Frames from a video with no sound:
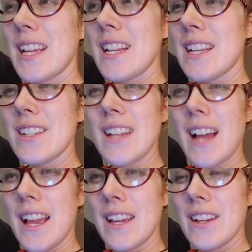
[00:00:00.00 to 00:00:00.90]
it is
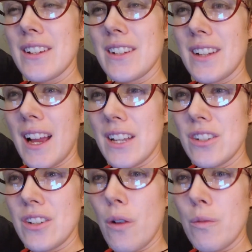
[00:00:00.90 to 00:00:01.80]
I I
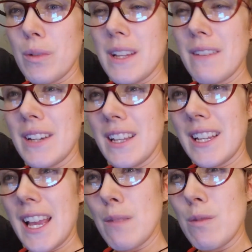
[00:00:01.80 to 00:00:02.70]
don't believe in
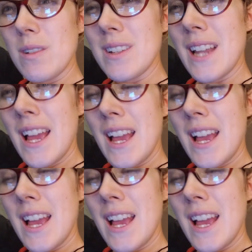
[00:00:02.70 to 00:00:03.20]
killing animals.